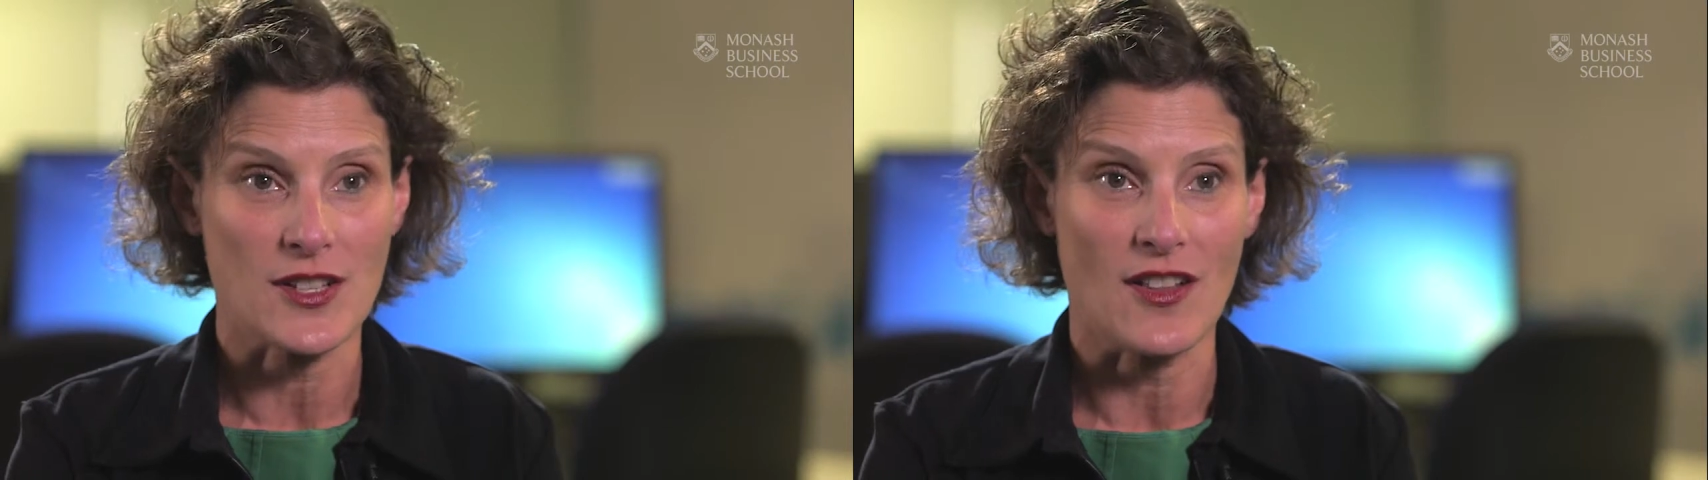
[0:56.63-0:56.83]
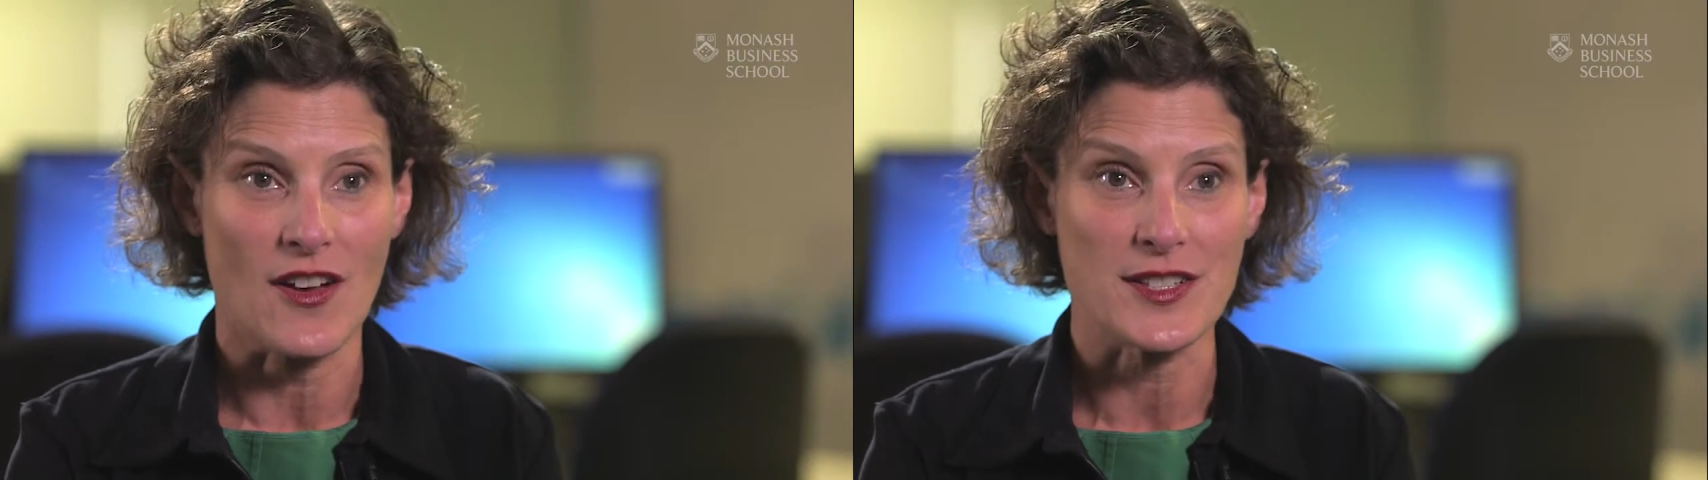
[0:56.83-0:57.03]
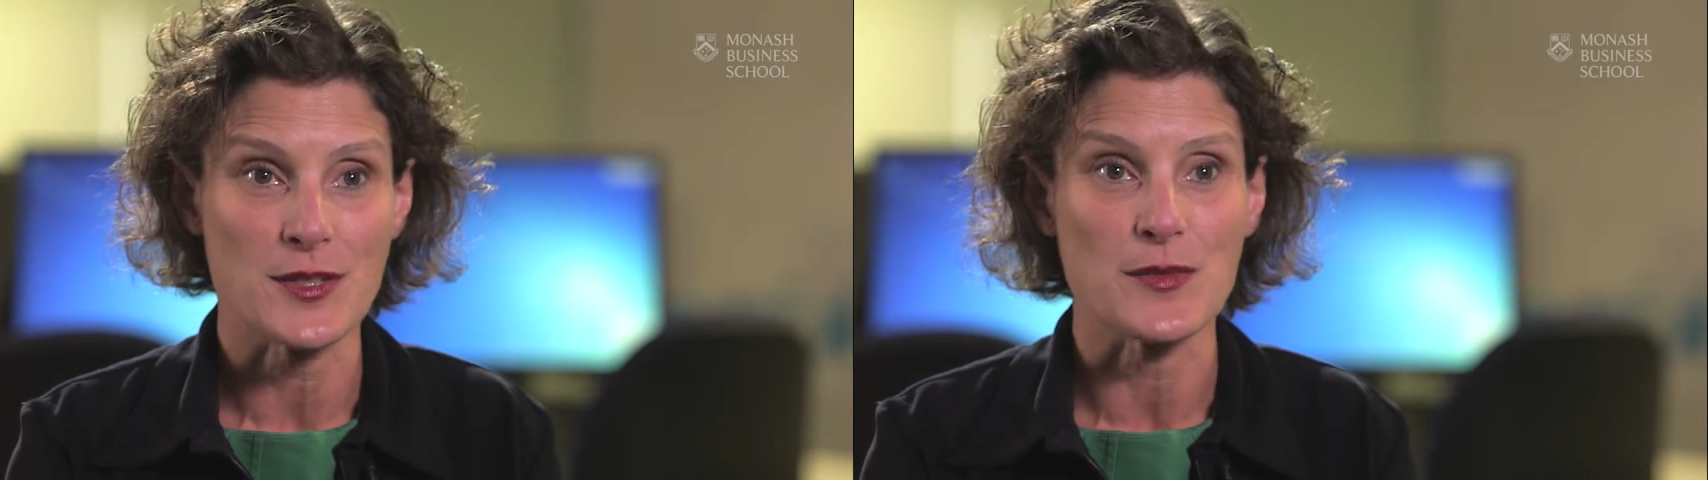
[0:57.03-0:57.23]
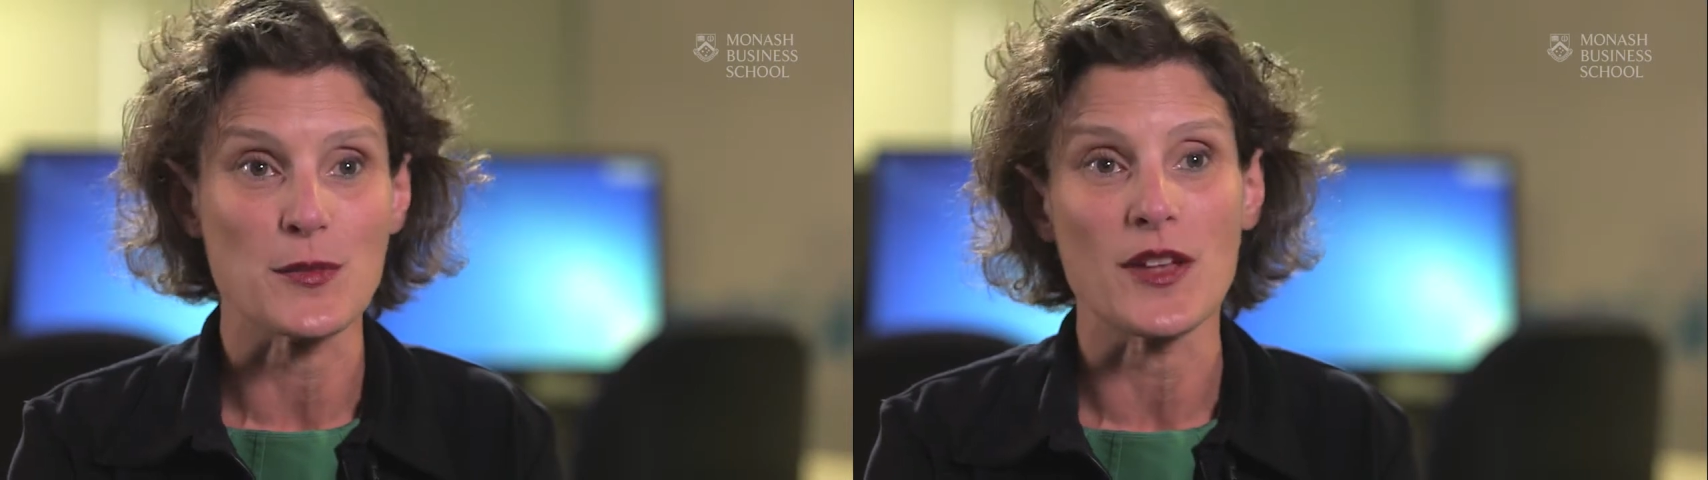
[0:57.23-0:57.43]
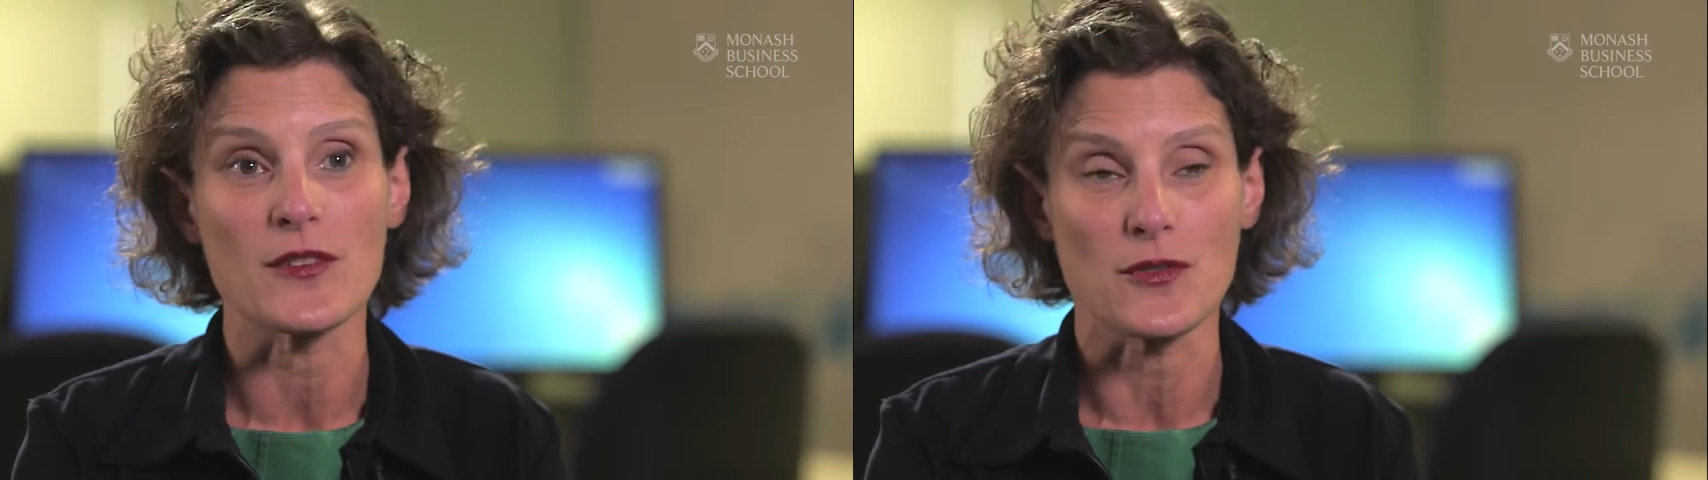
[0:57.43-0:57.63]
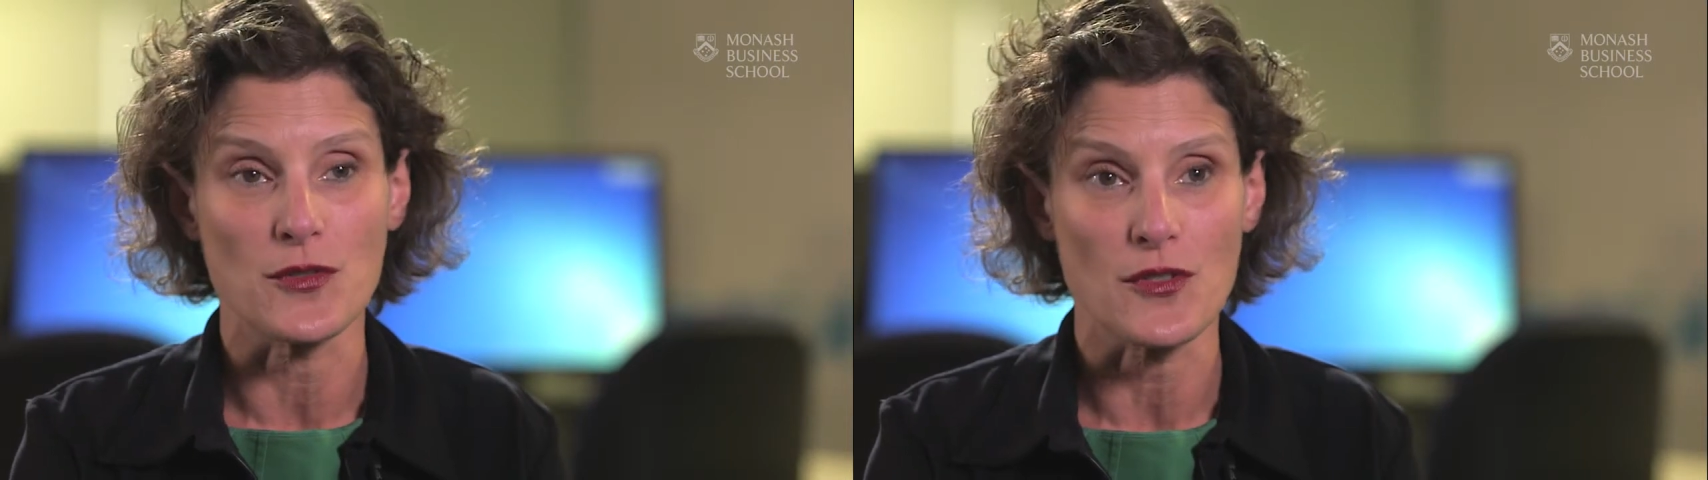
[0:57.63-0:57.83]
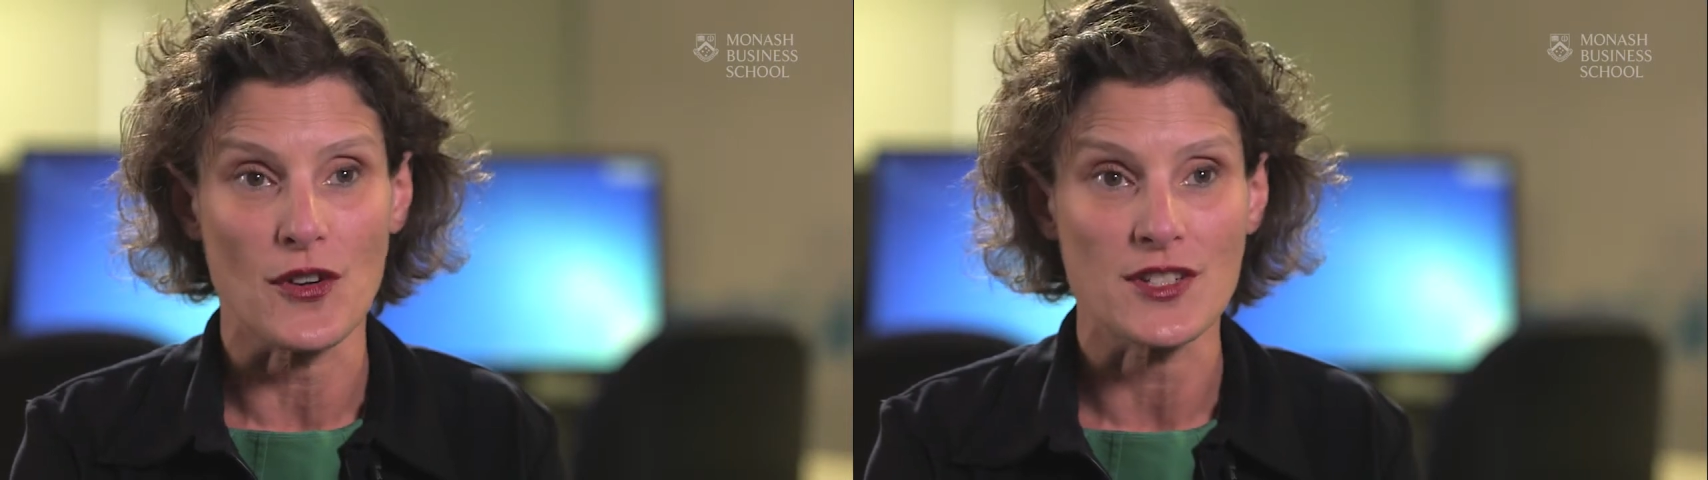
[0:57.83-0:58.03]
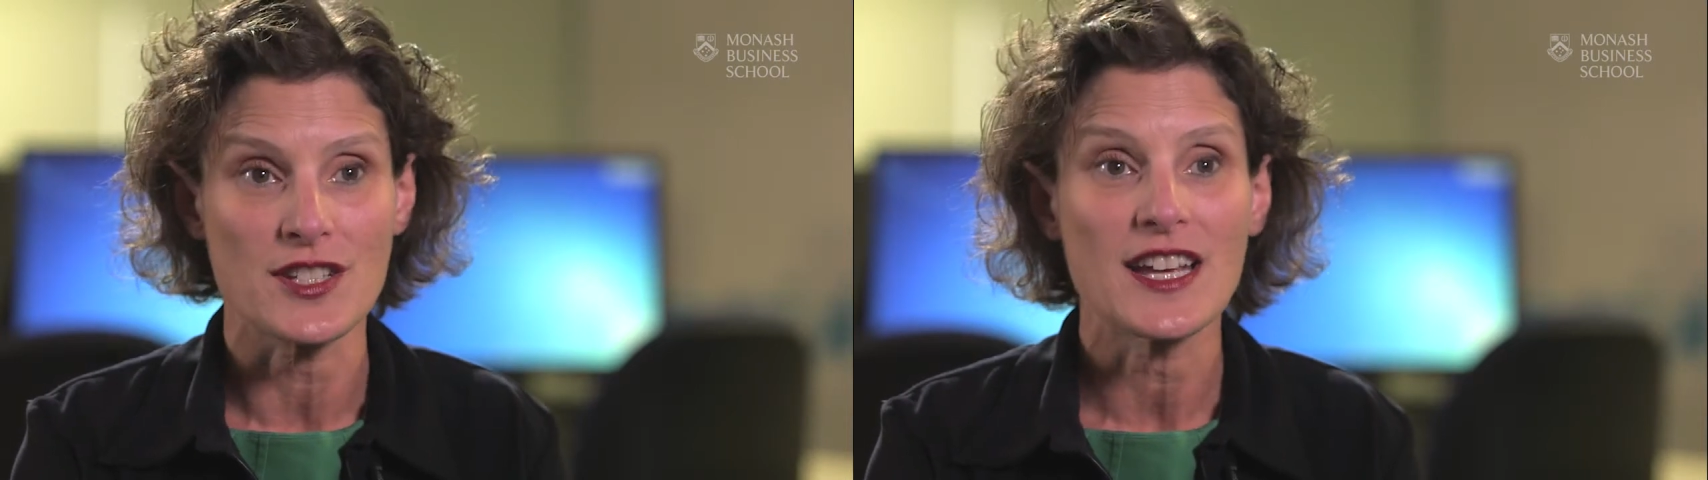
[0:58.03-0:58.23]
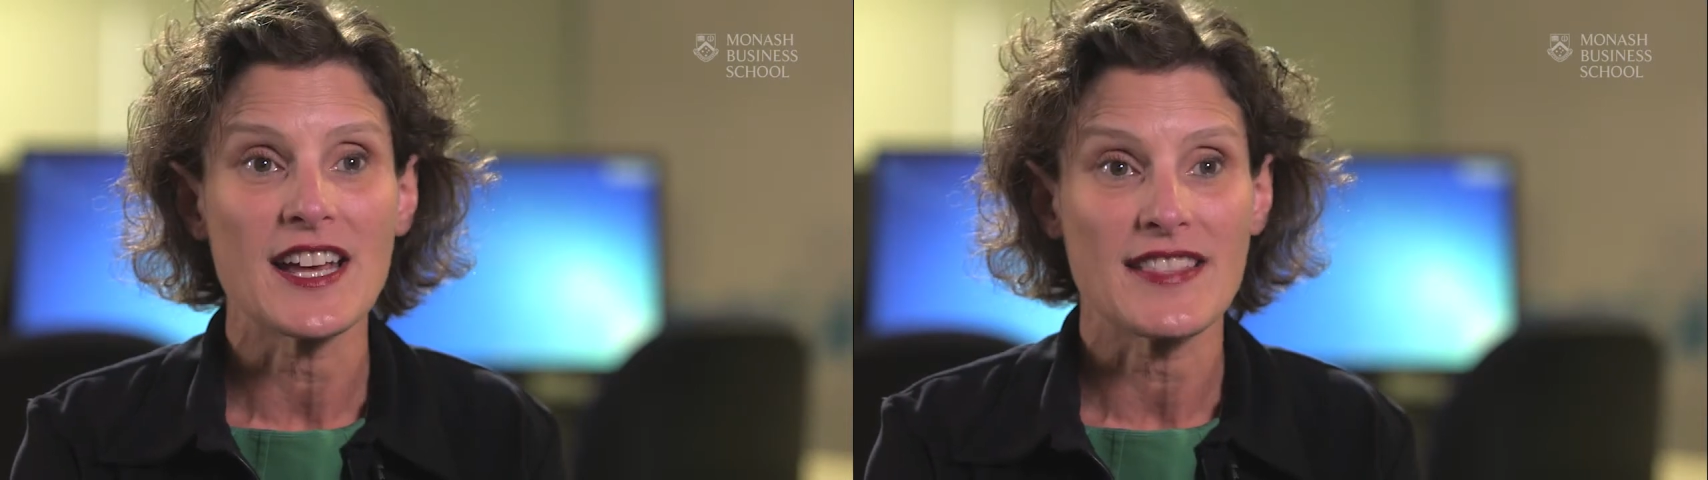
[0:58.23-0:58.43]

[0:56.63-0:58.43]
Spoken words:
clients was whether or not